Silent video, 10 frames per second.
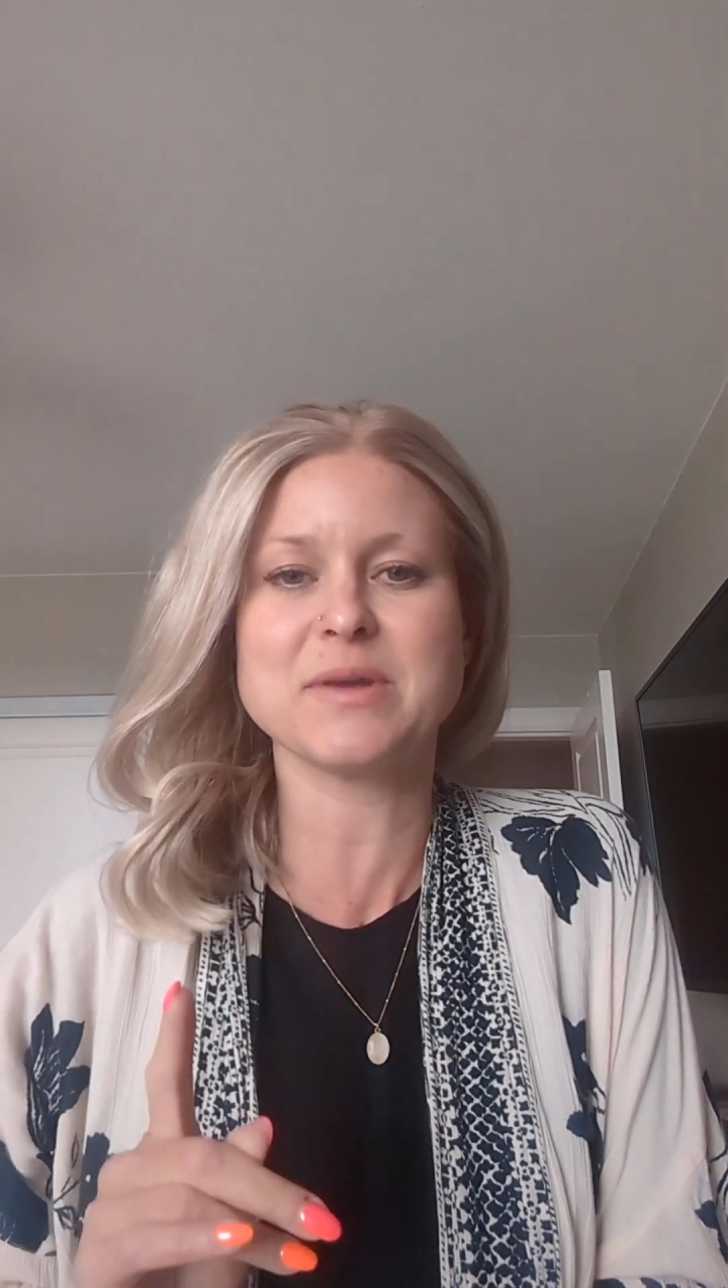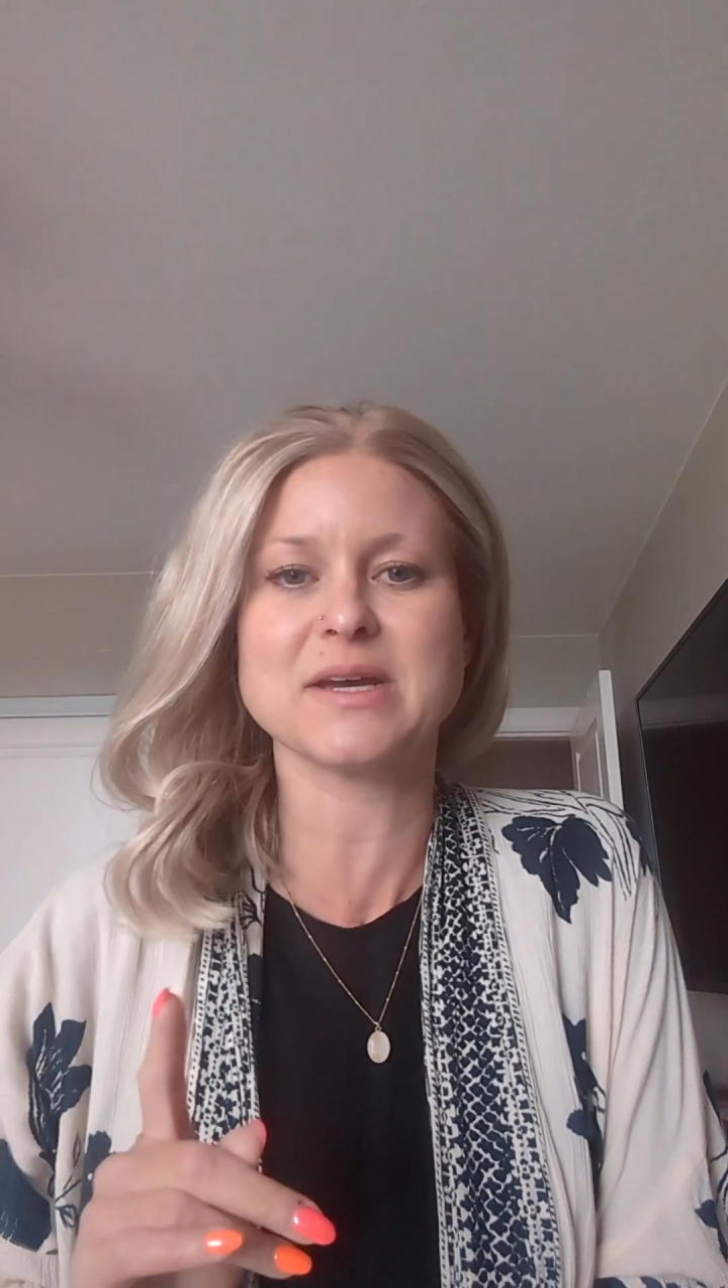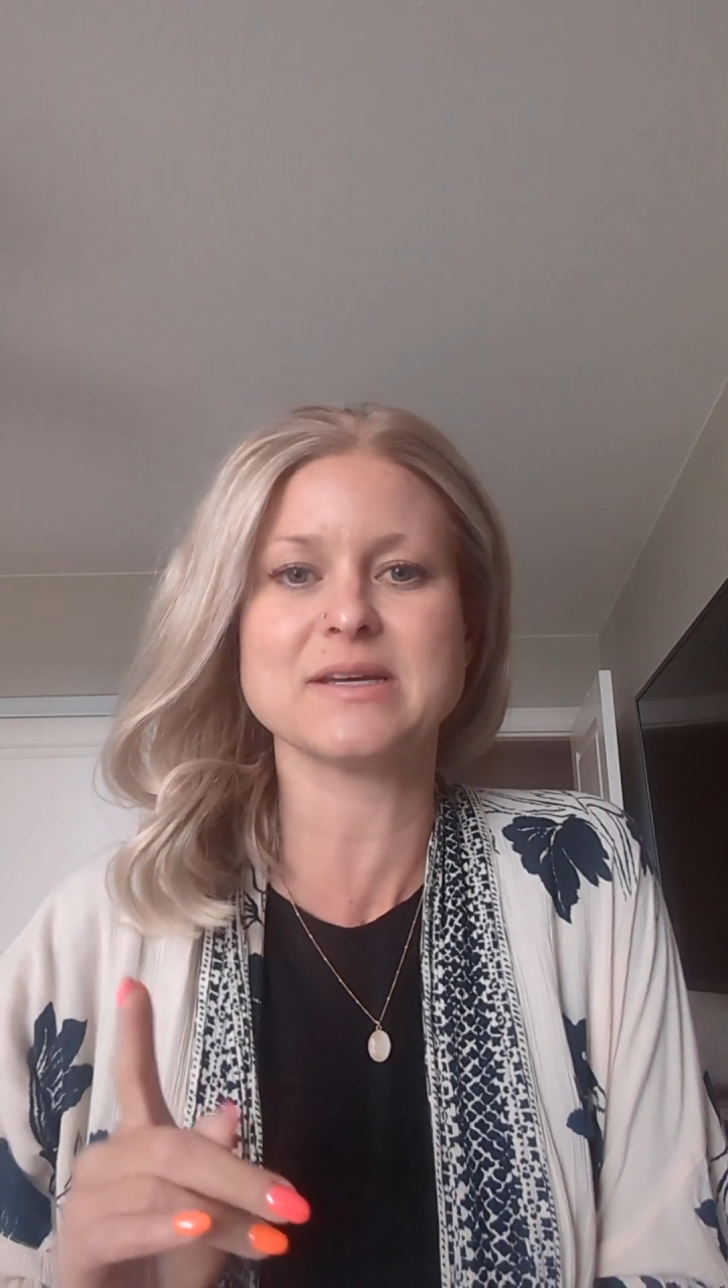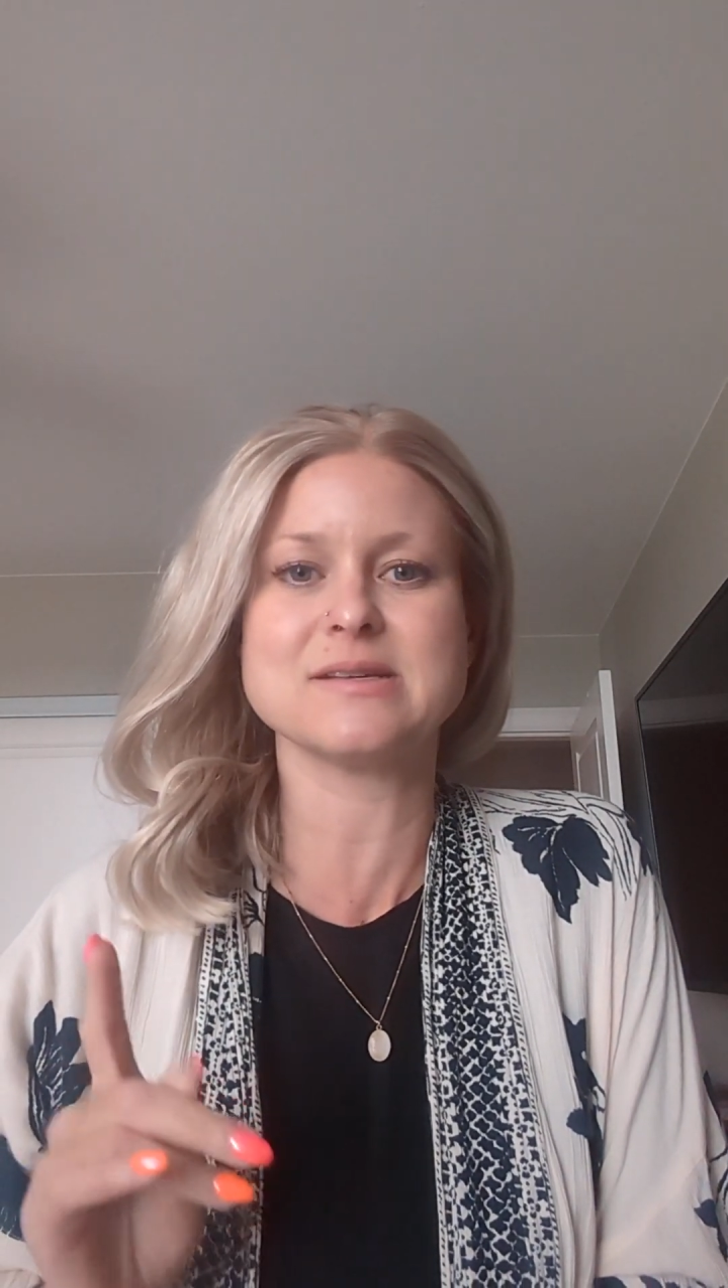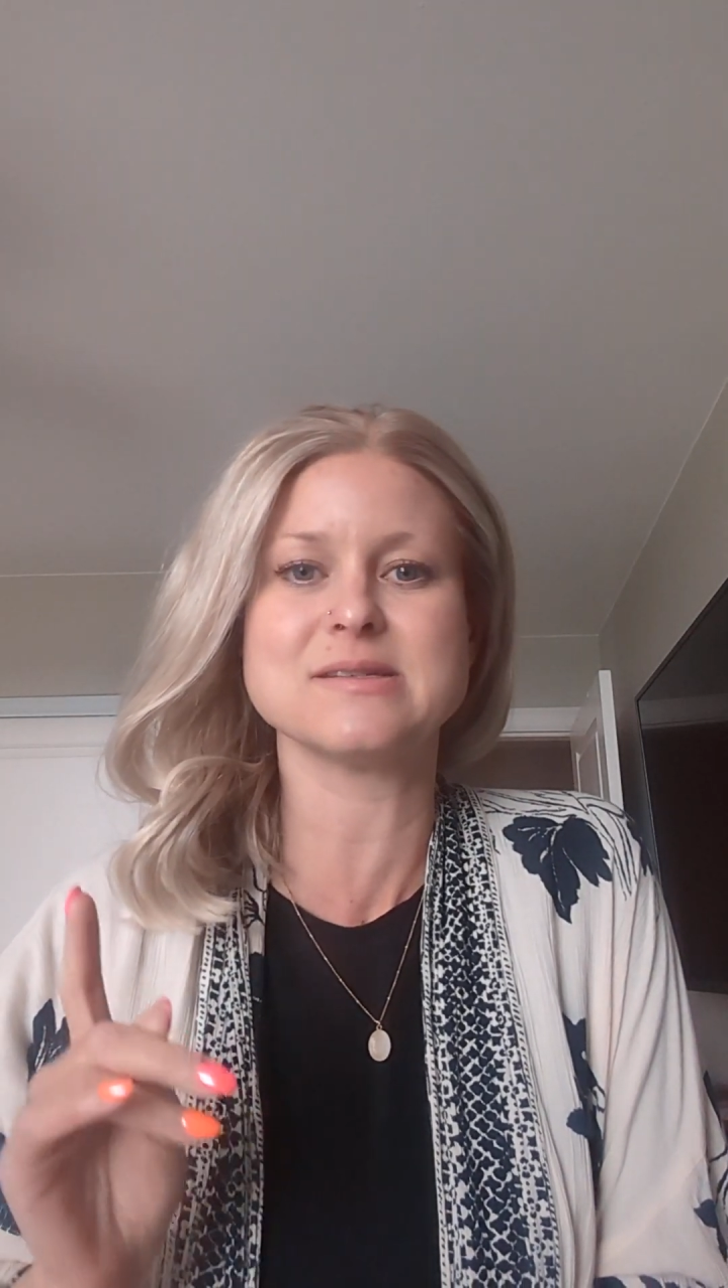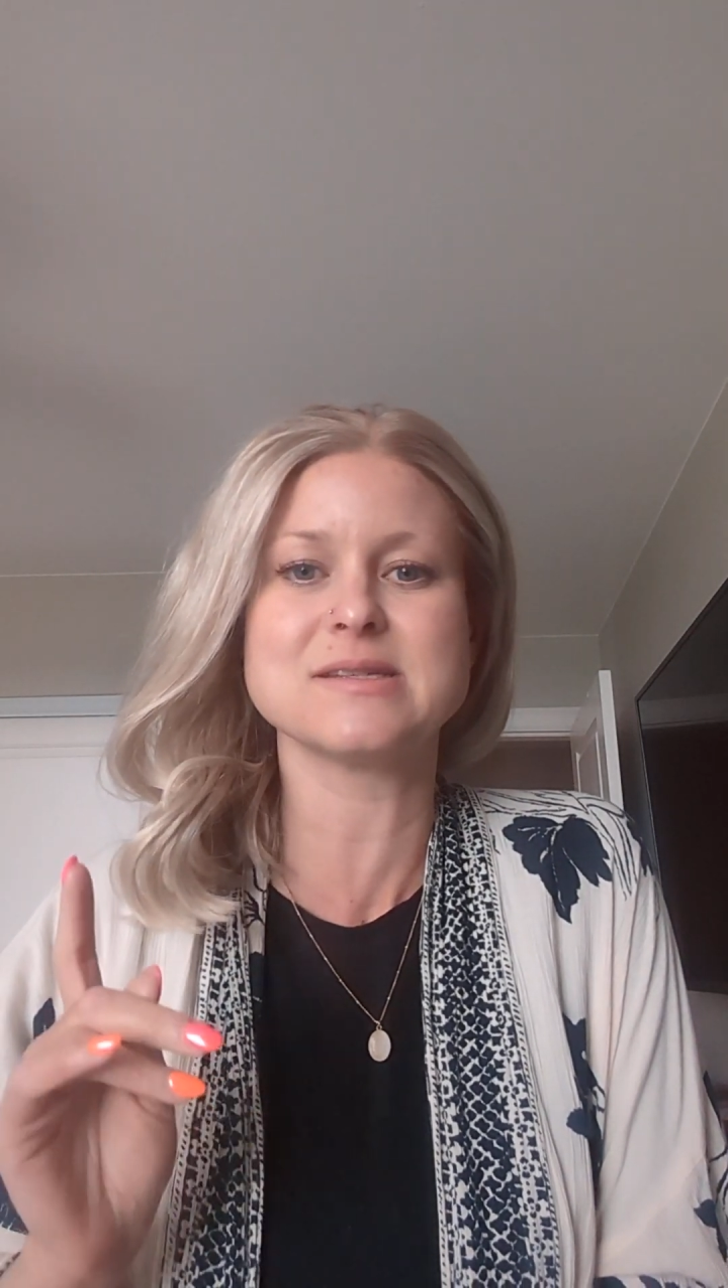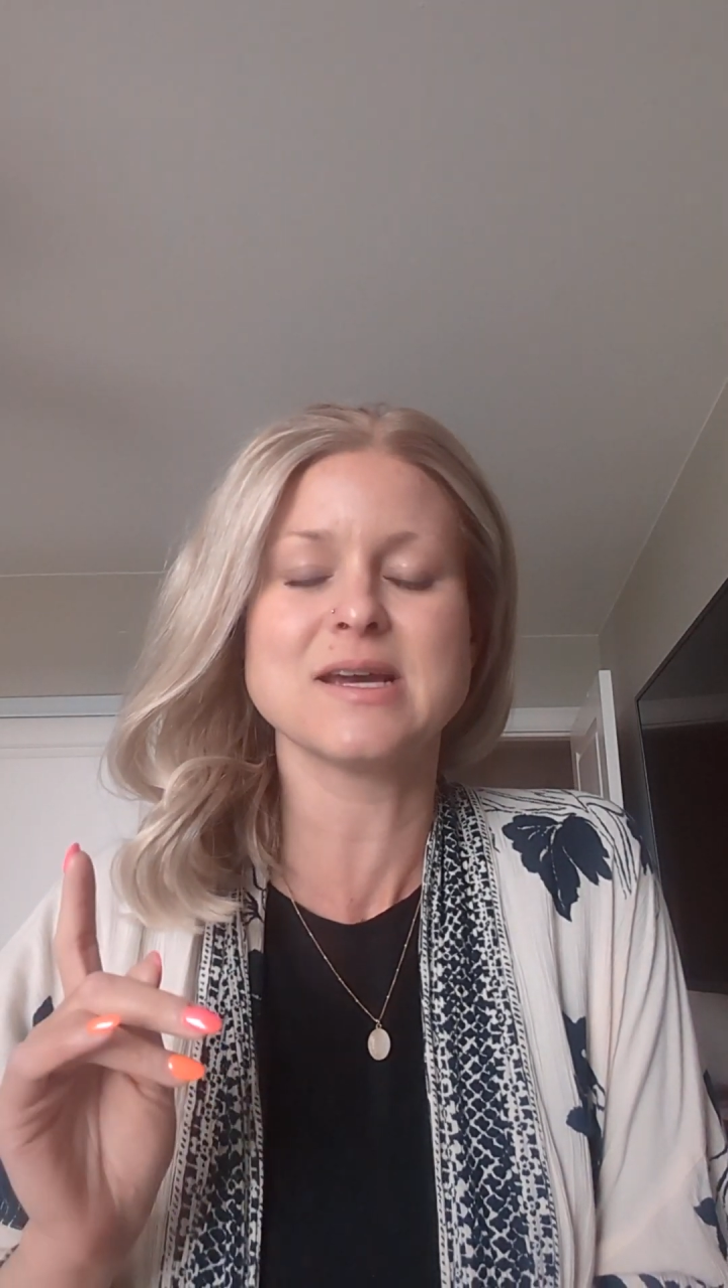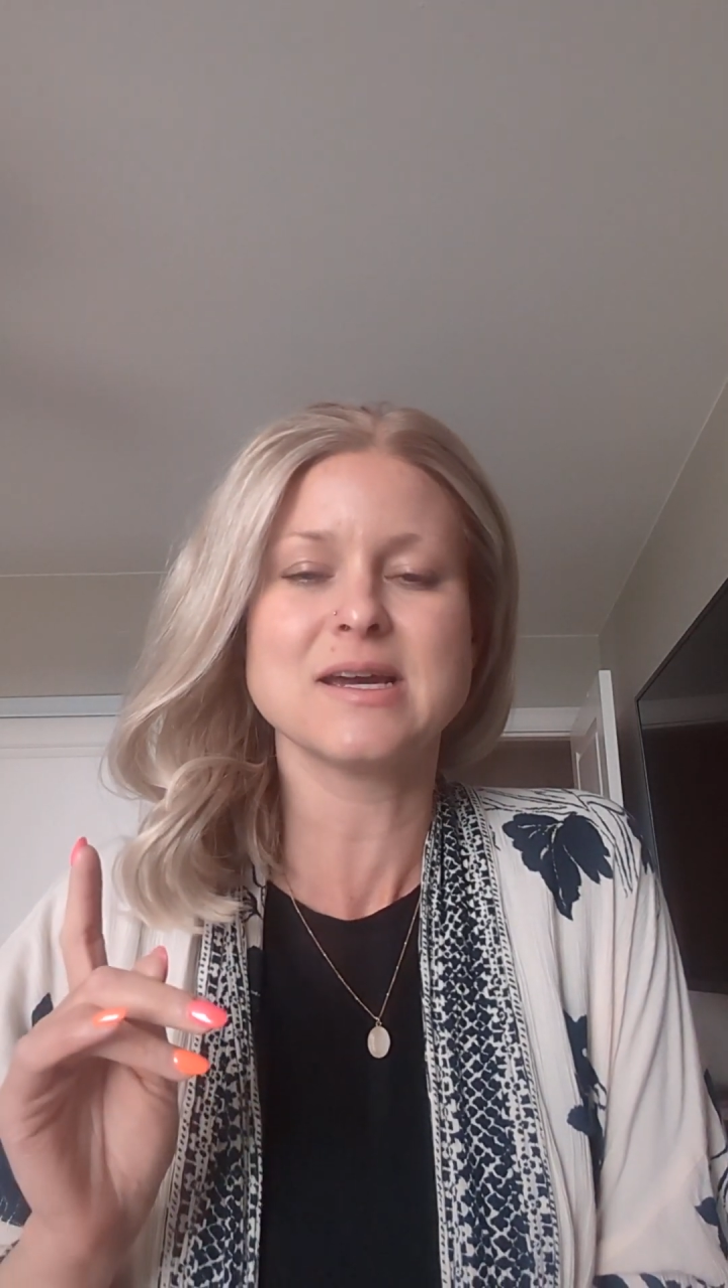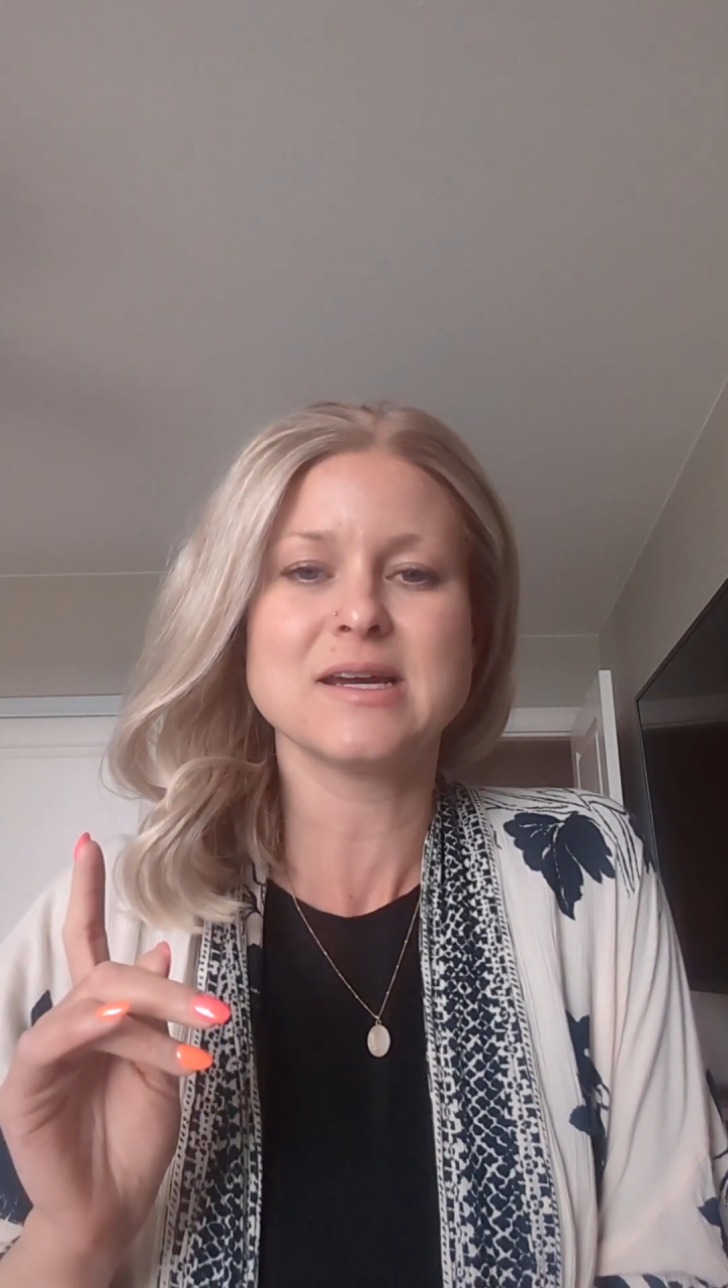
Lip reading: because